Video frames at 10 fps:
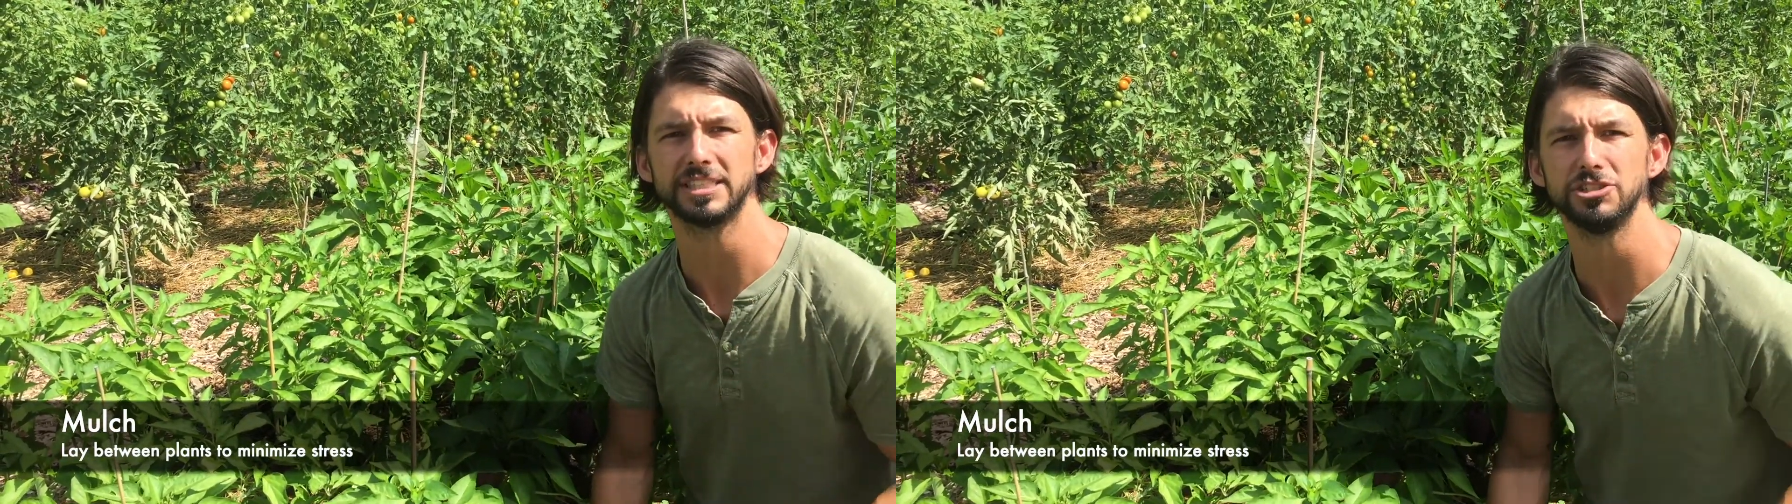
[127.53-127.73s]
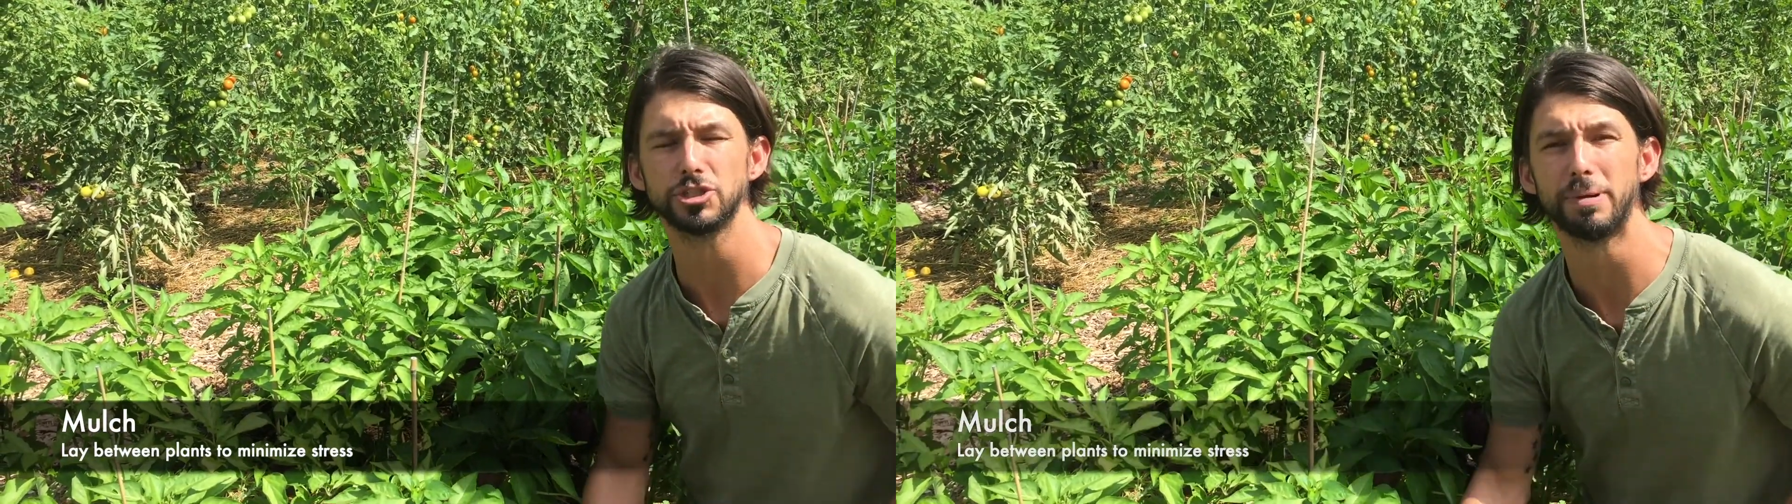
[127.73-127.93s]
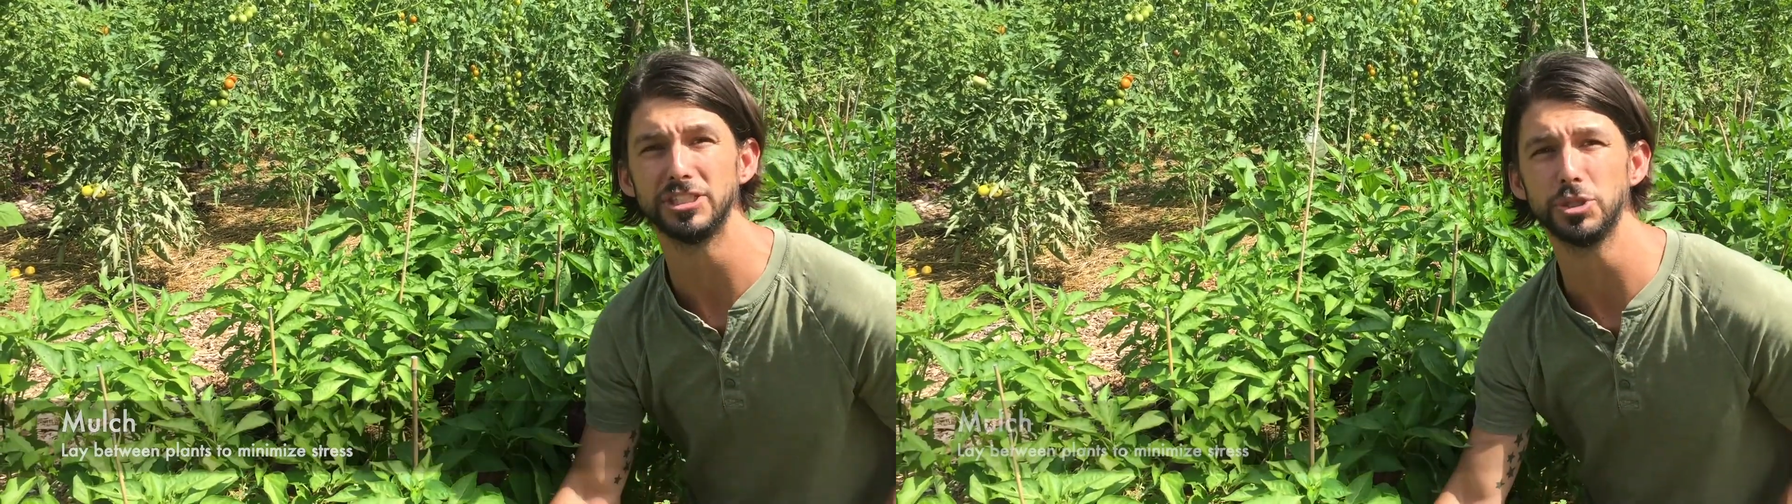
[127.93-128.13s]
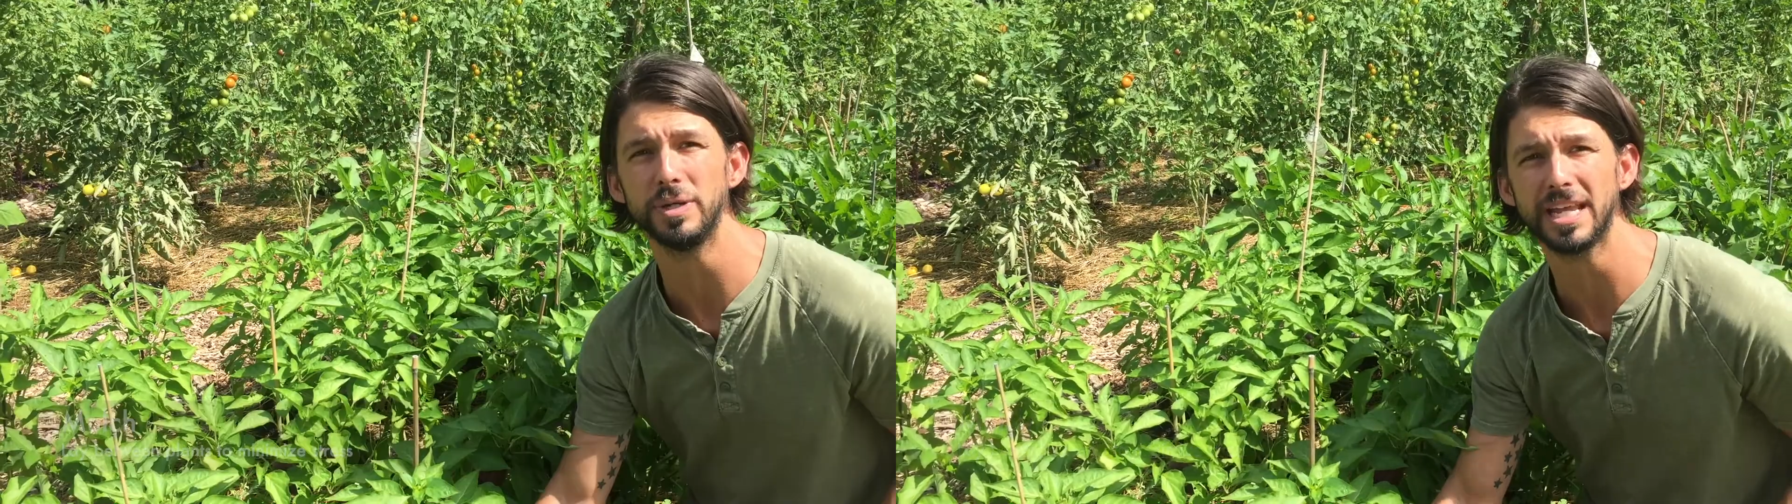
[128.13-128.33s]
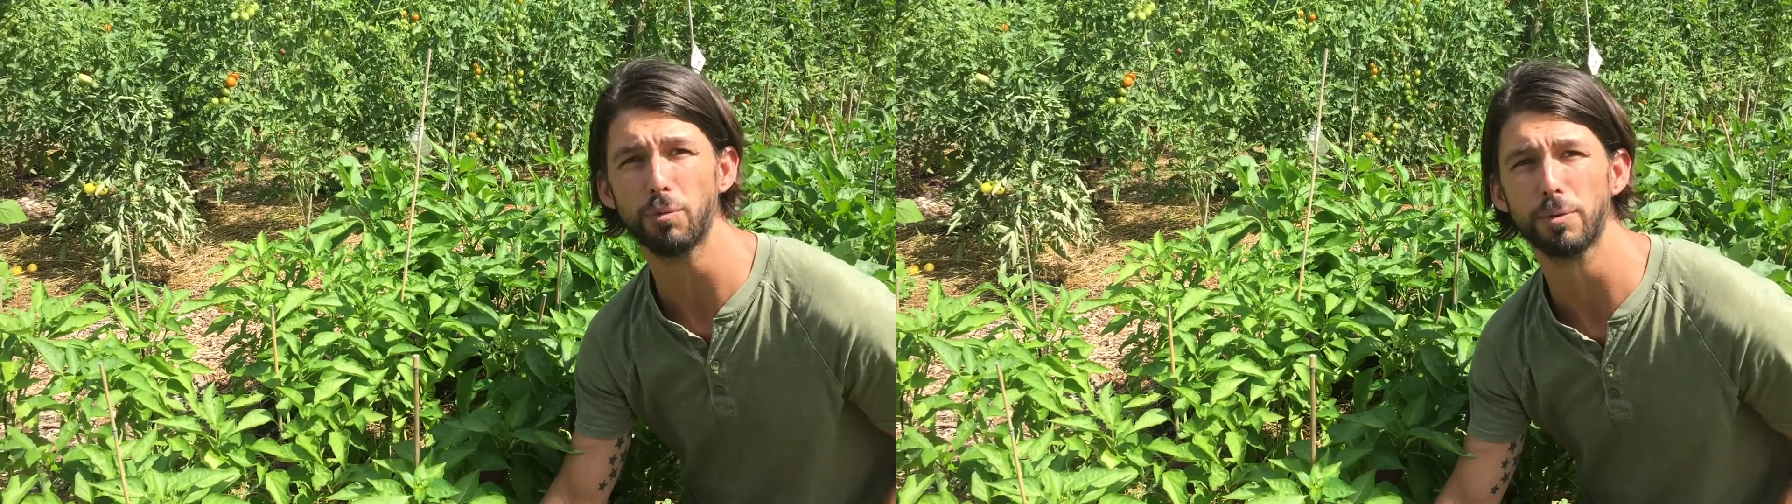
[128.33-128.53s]
And so by
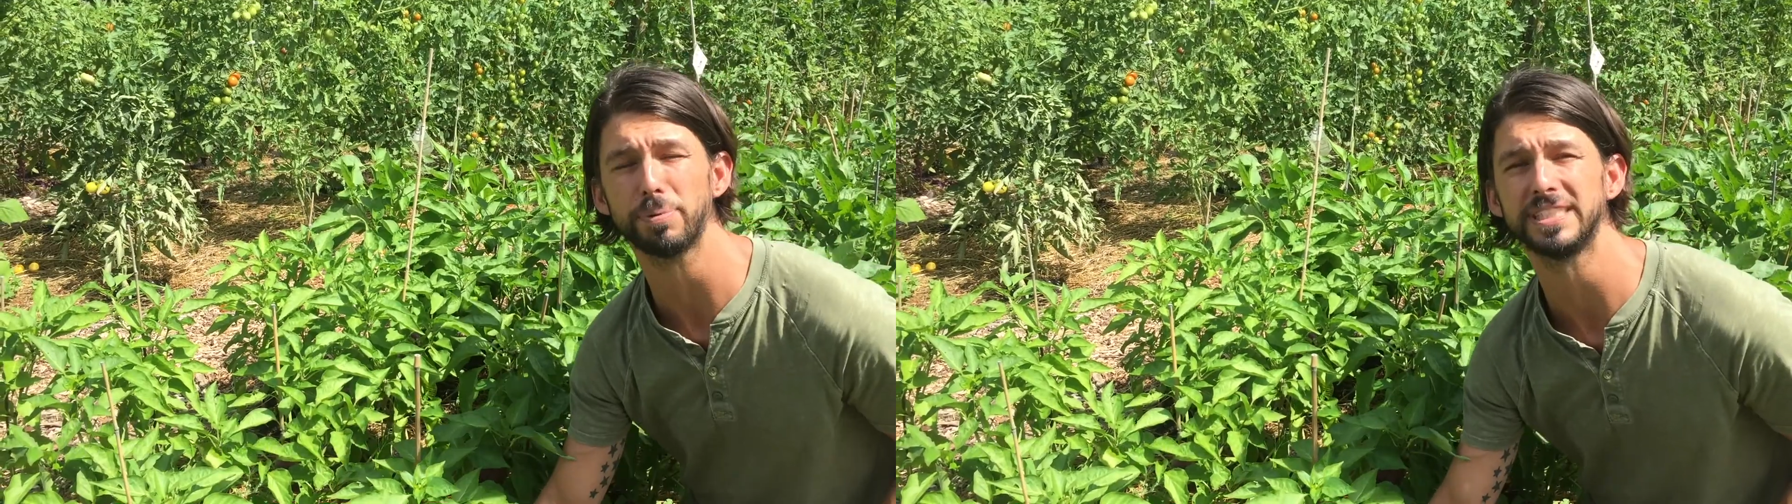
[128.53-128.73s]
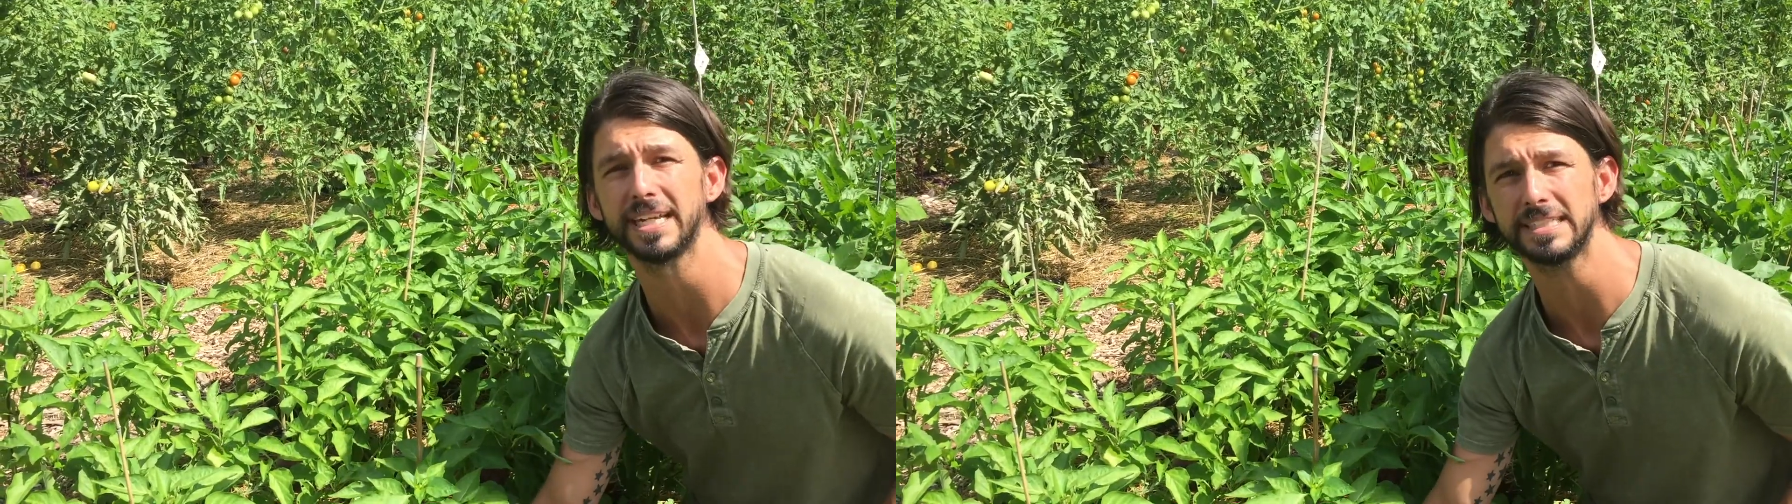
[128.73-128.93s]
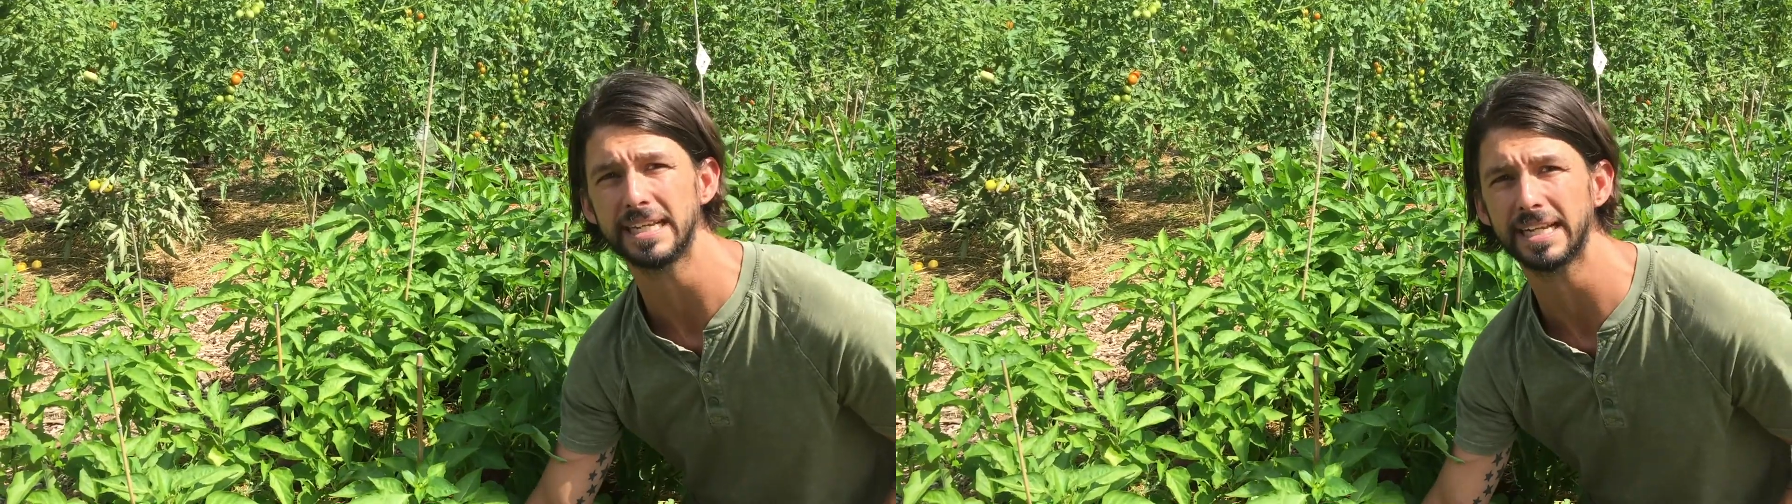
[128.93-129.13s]
doing that, we're protecting